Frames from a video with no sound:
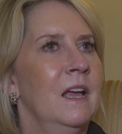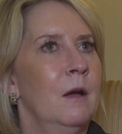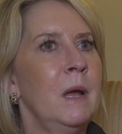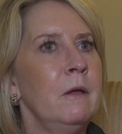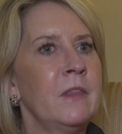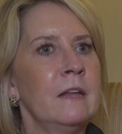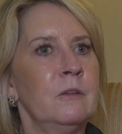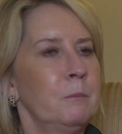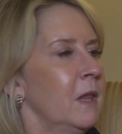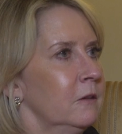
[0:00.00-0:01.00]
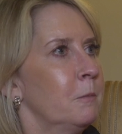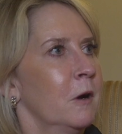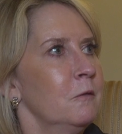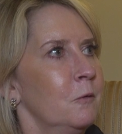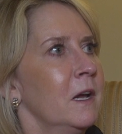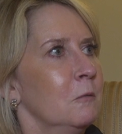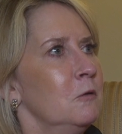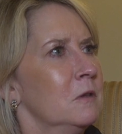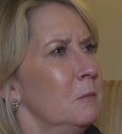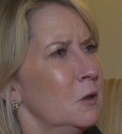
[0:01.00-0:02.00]
Well, that's part of why I
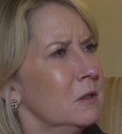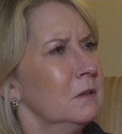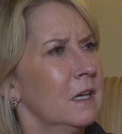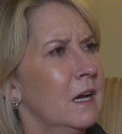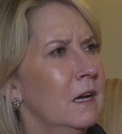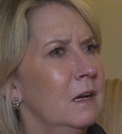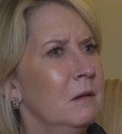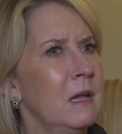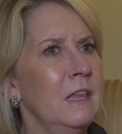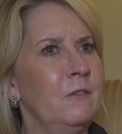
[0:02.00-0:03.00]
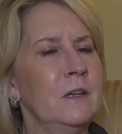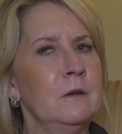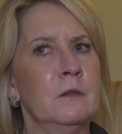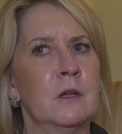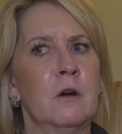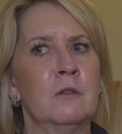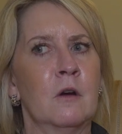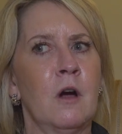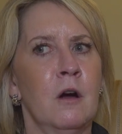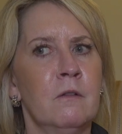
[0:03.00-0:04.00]
wrote the book. I feel
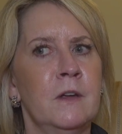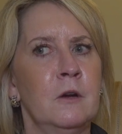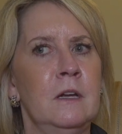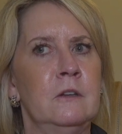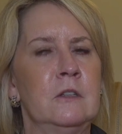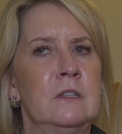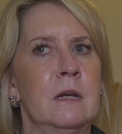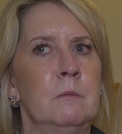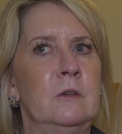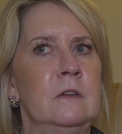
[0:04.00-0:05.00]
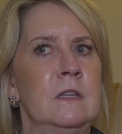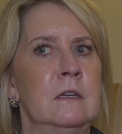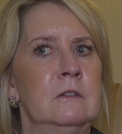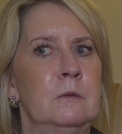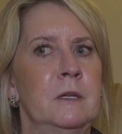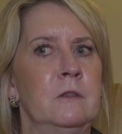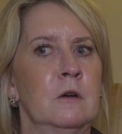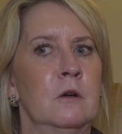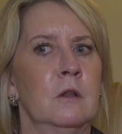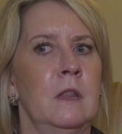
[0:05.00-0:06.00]
there are various attempts at this, but
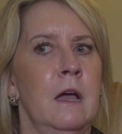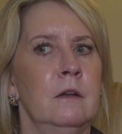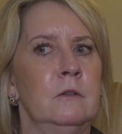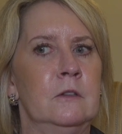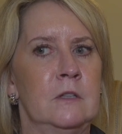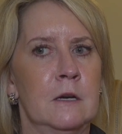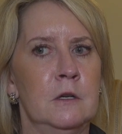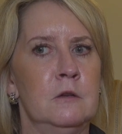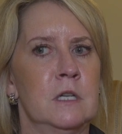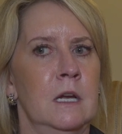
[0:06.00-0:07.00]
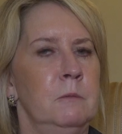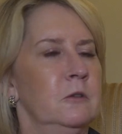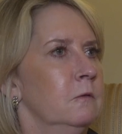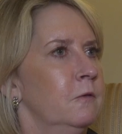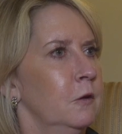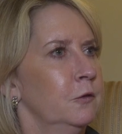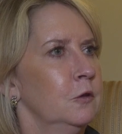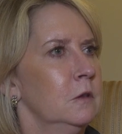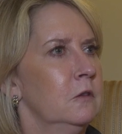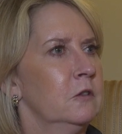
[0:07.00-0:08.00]
there are a lot of stereotypes and
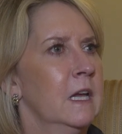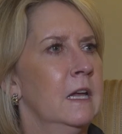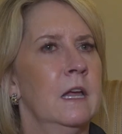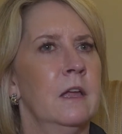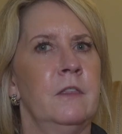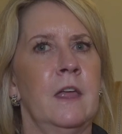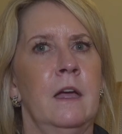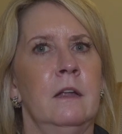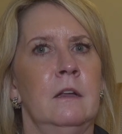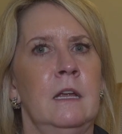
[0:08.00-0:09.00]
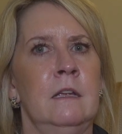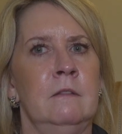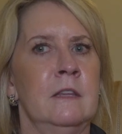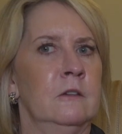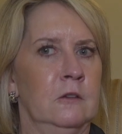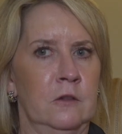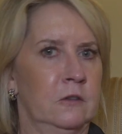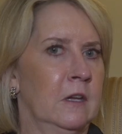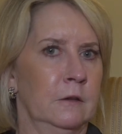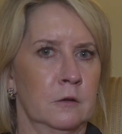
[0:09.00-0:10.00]
falsehoods that this is the
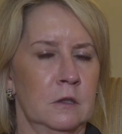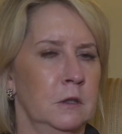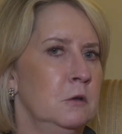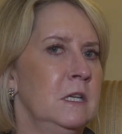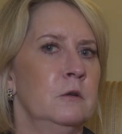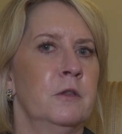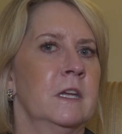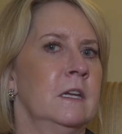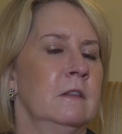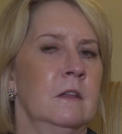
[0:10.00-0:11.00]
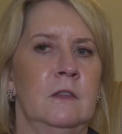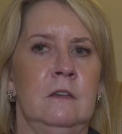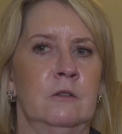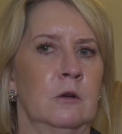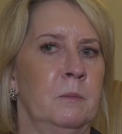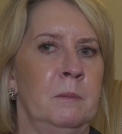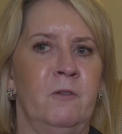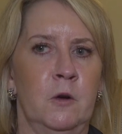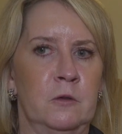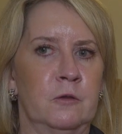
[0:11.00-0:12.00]
settler colonial thing, that these are
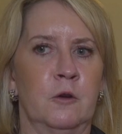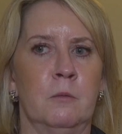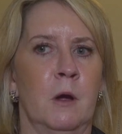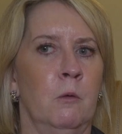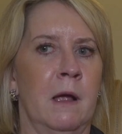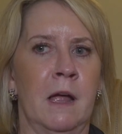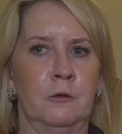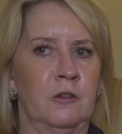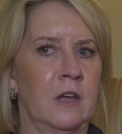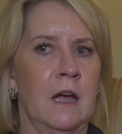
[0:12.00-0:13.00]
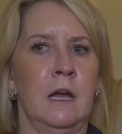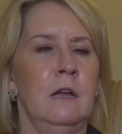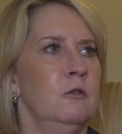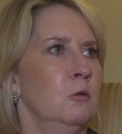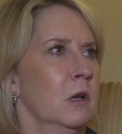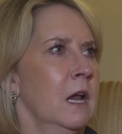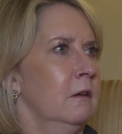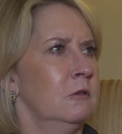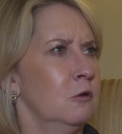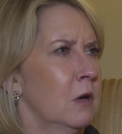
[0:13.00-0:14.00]
folks from outside who
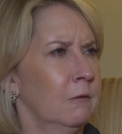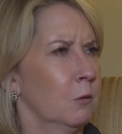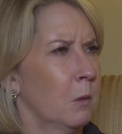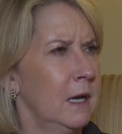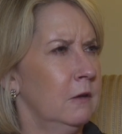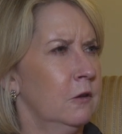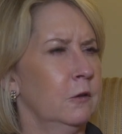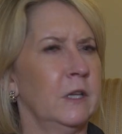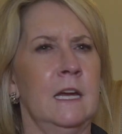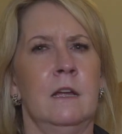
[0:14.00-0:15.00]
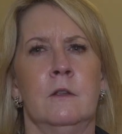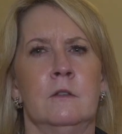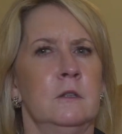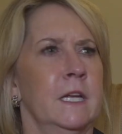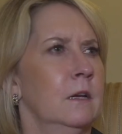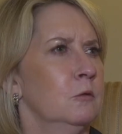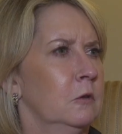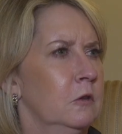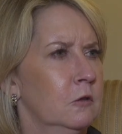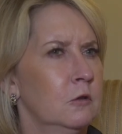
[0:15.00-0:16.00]
don't have a right to the land, that the land
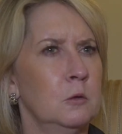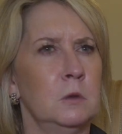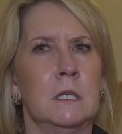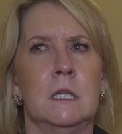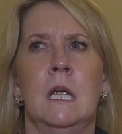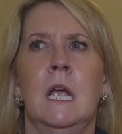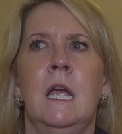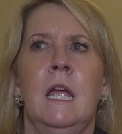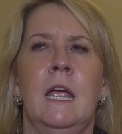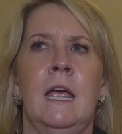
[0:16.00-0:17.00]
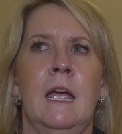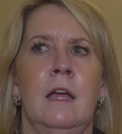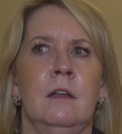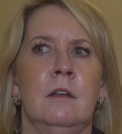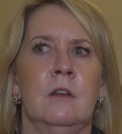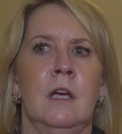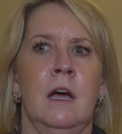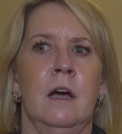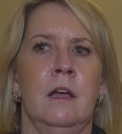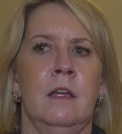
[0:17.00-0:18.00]
was stolen, and
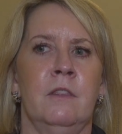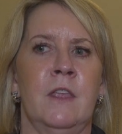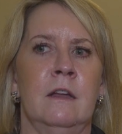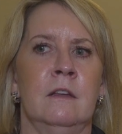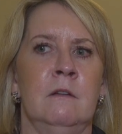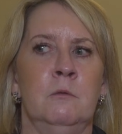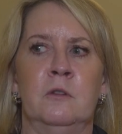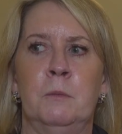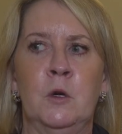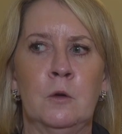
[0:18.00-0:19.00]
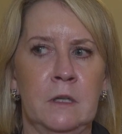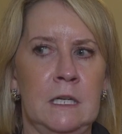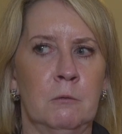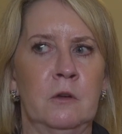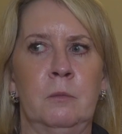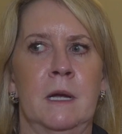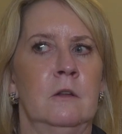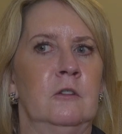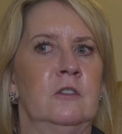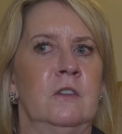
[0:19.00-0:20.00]
that it was purely a
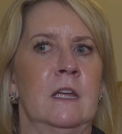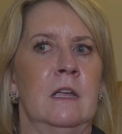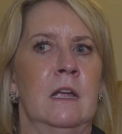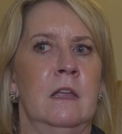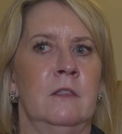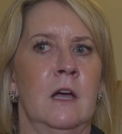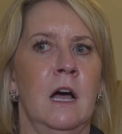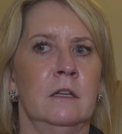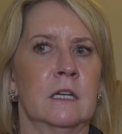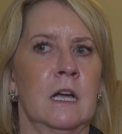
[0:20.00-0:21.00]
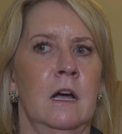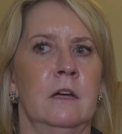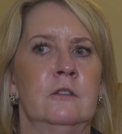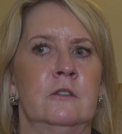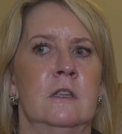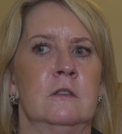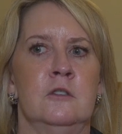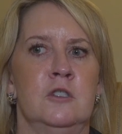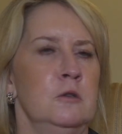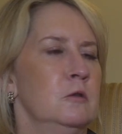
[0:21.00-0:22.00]
response to the Holocaust, that
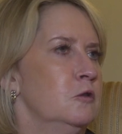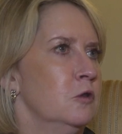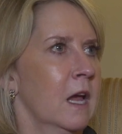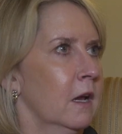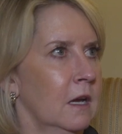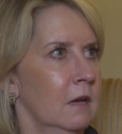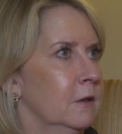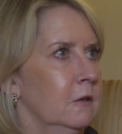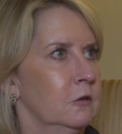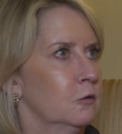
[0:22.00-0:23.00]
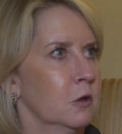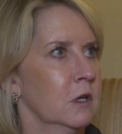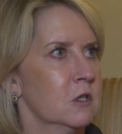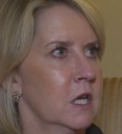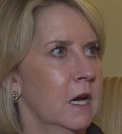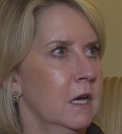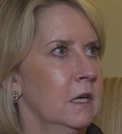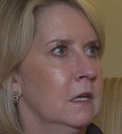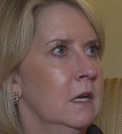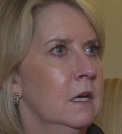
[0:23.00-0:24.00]
the Jews do not have a historic
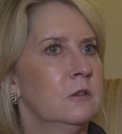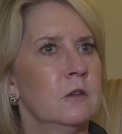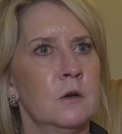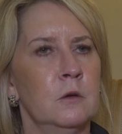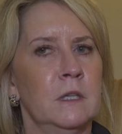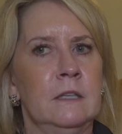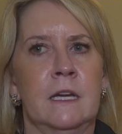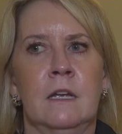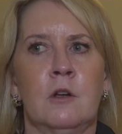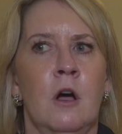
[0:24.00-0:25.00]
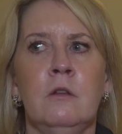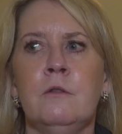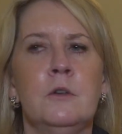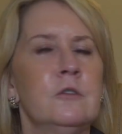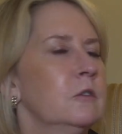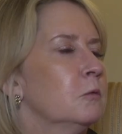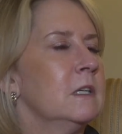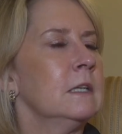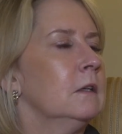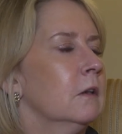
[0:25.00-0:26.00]
tie to the Holy Land, all of which is
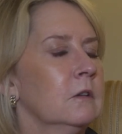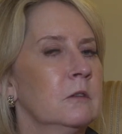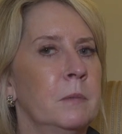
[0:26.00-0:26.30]
ridiculous.